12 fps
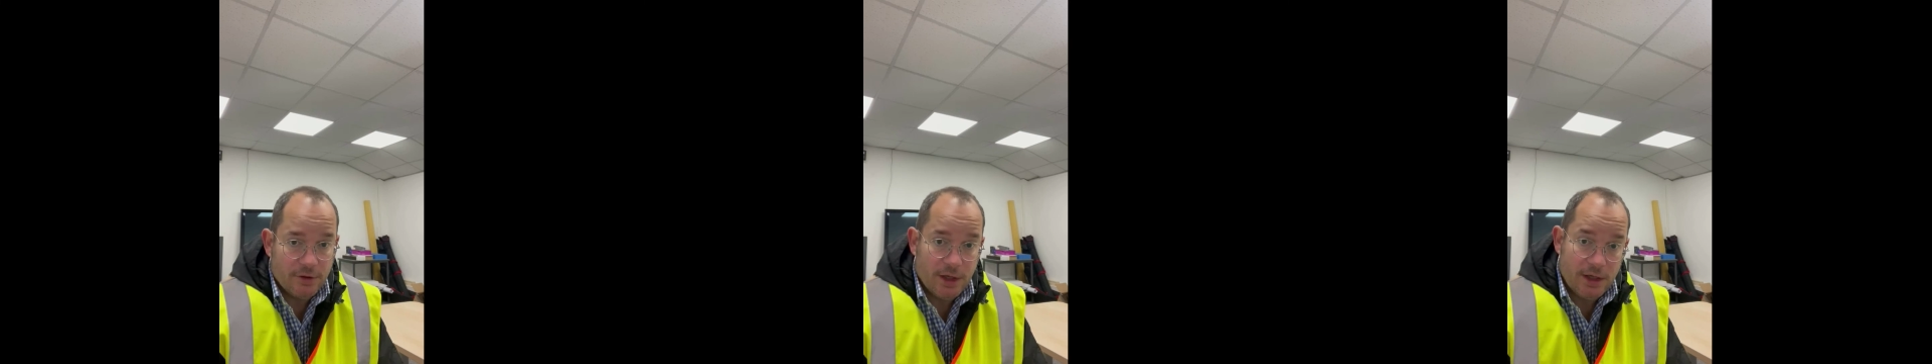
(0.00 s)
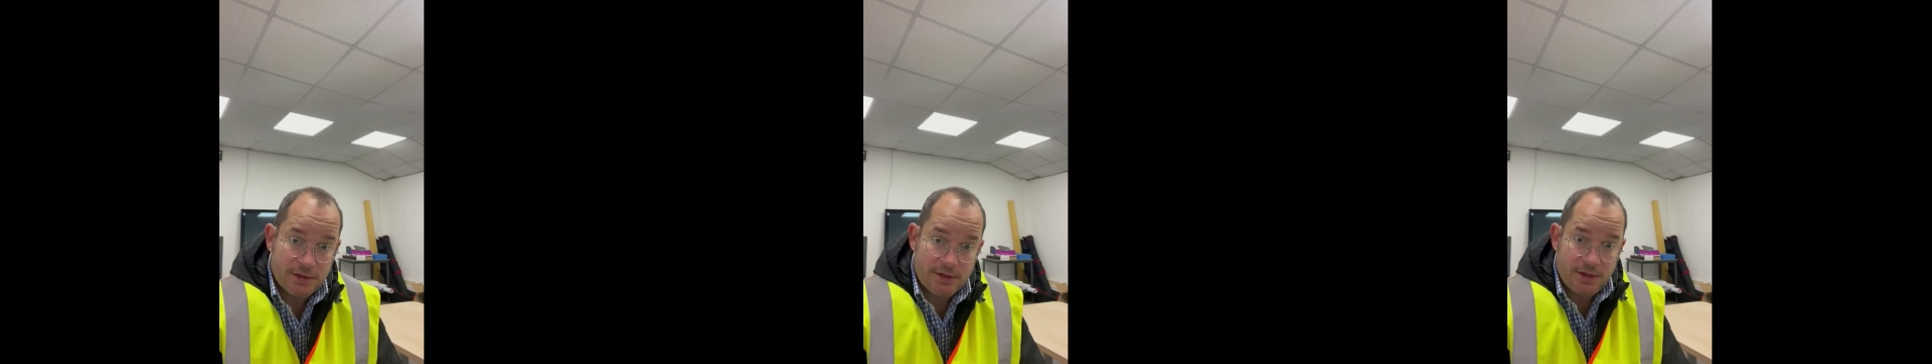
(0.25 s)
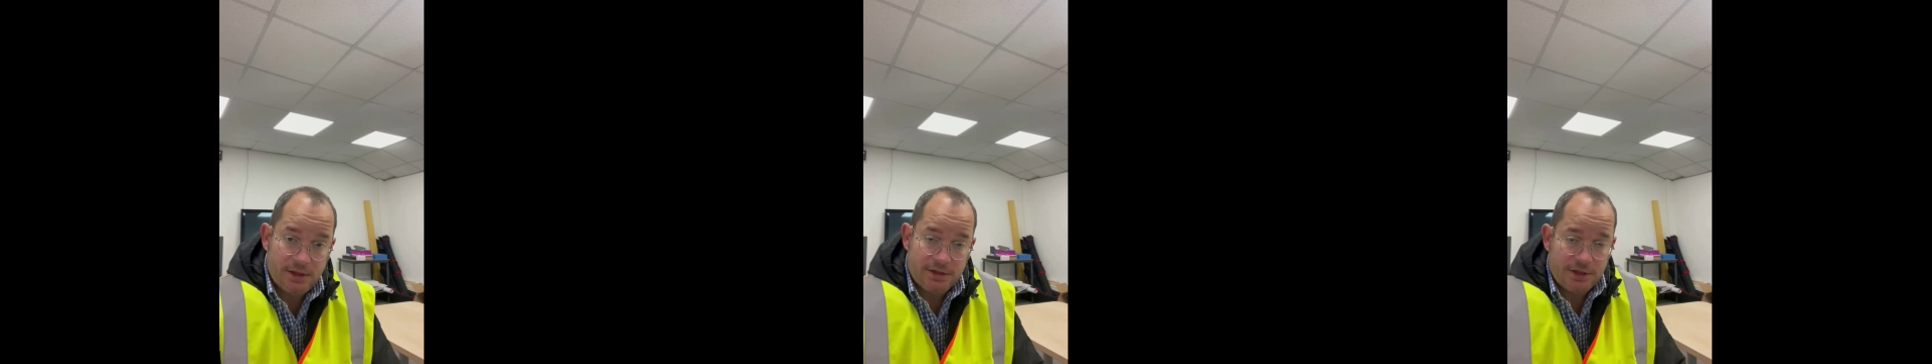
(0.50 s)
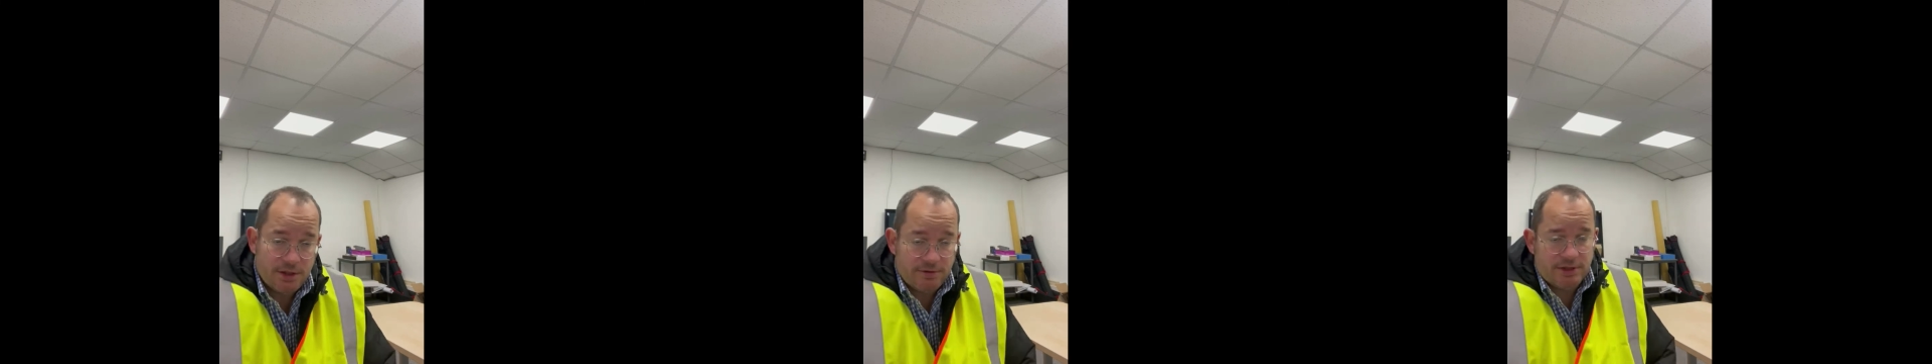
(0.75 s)
And last
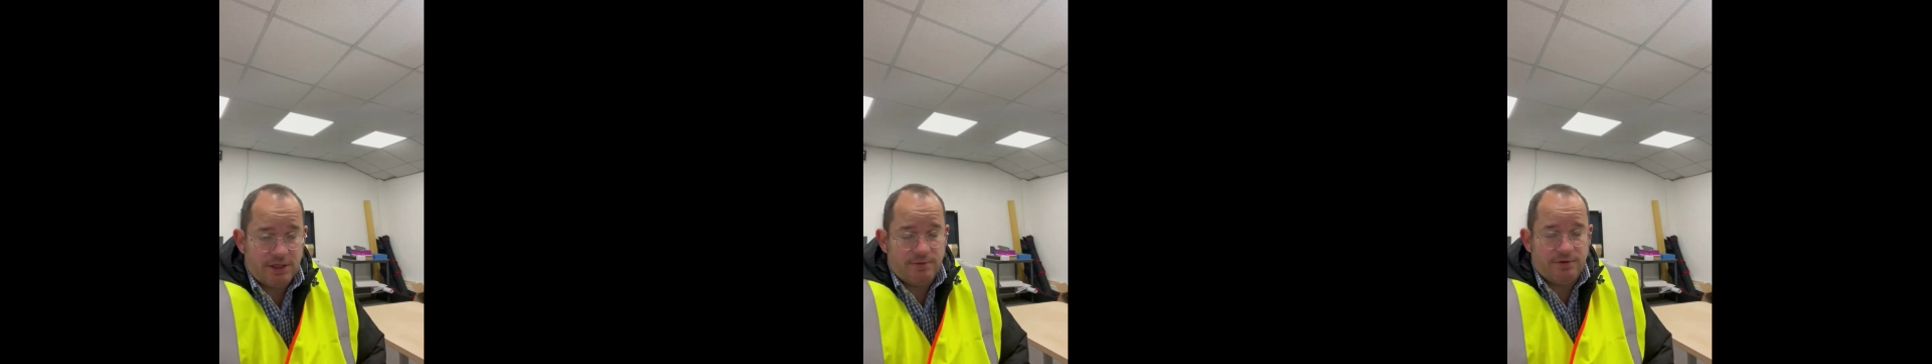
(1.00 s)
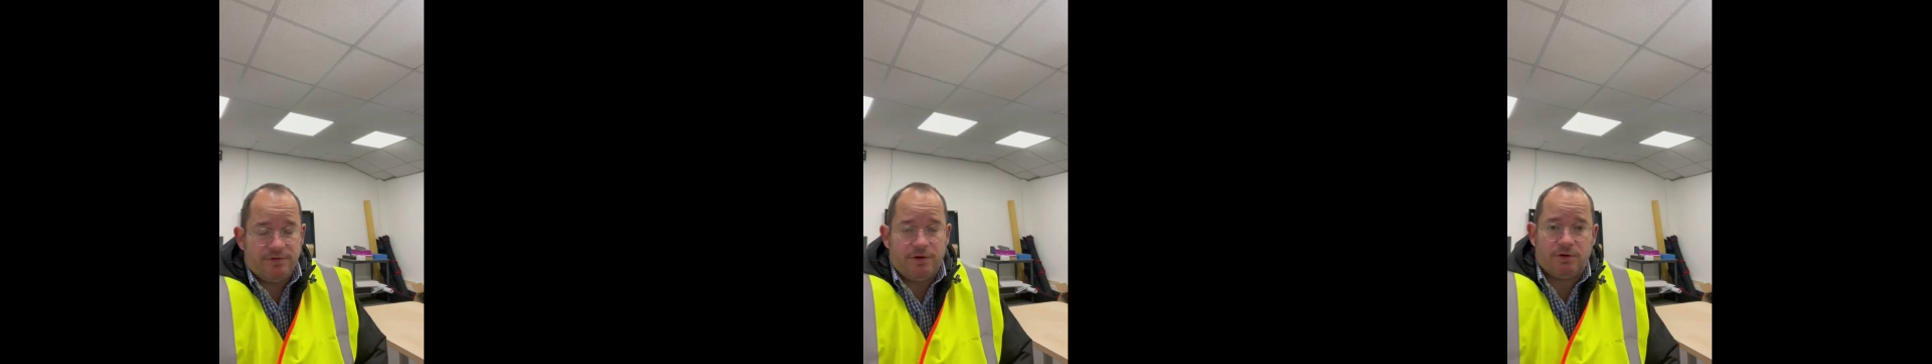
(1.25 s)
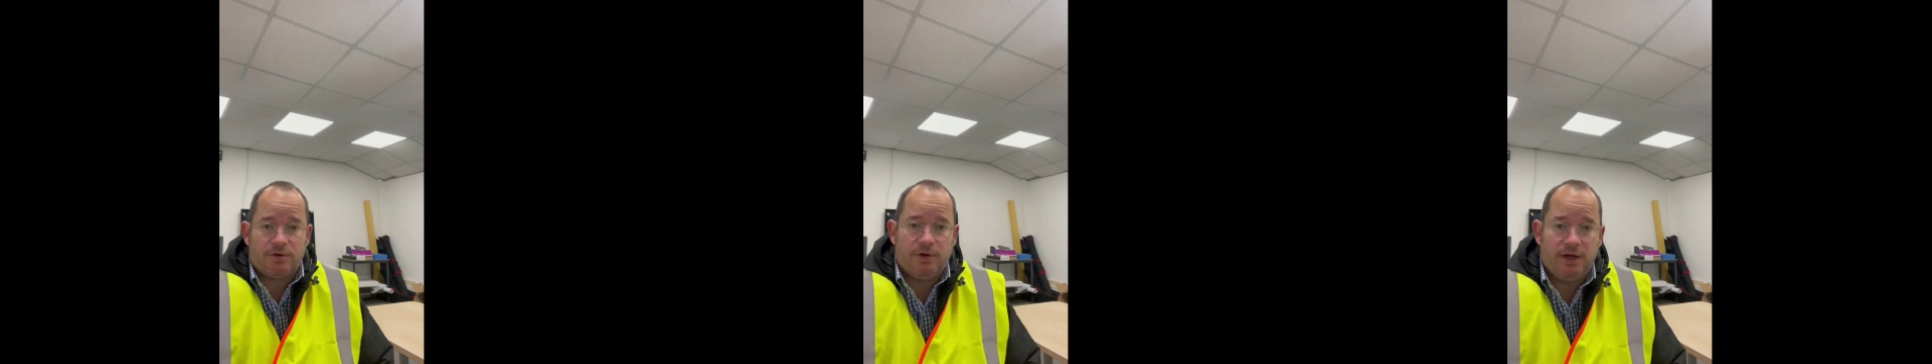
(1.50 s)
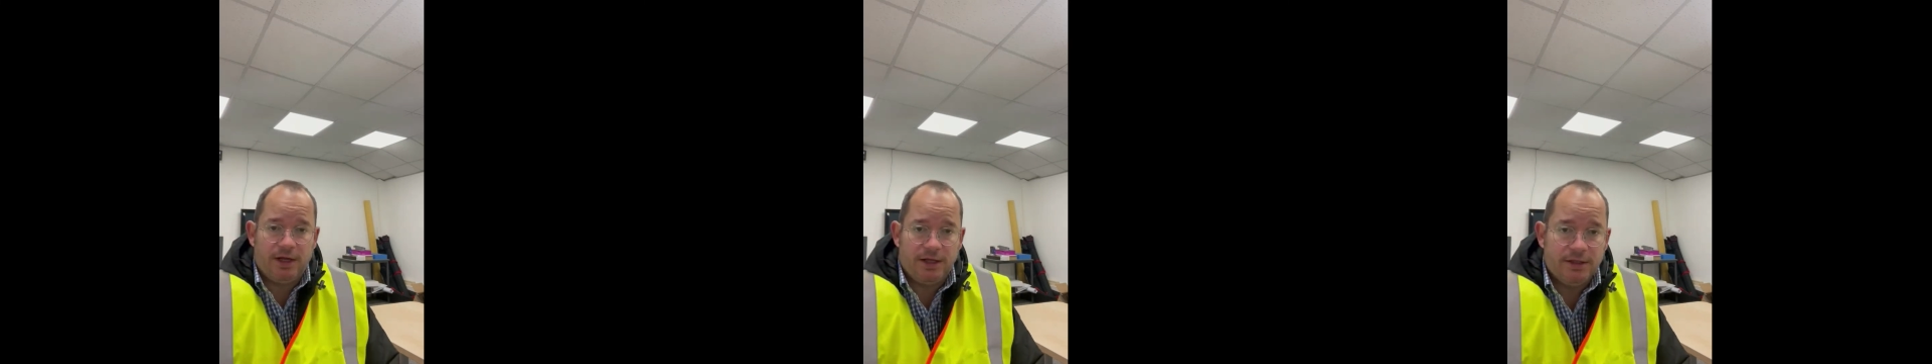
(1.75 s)
last year, indeed, we filed
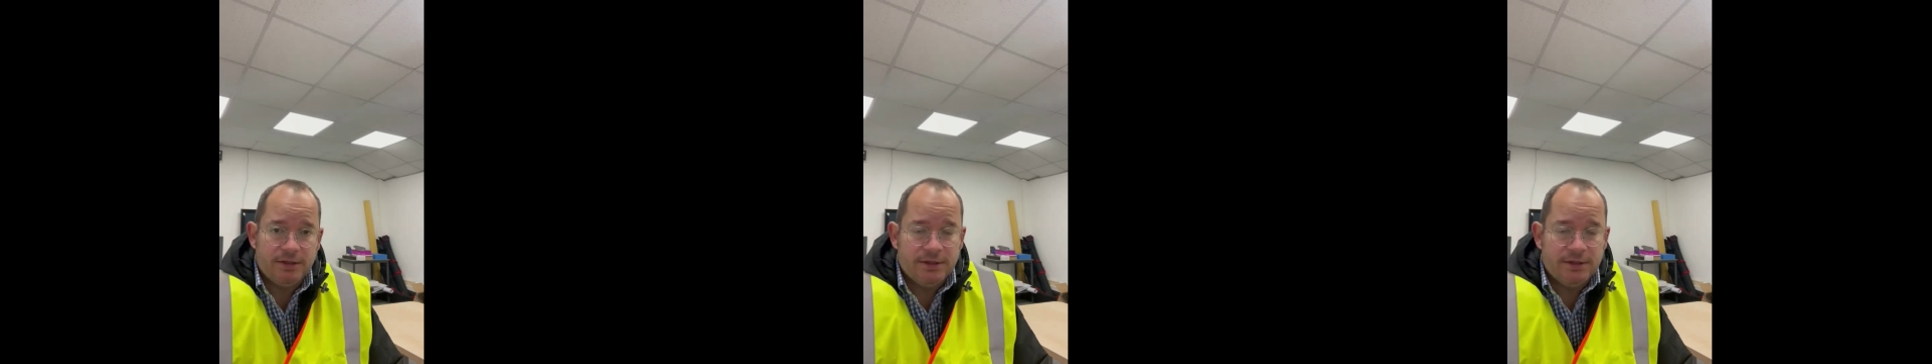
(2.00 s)
quite late.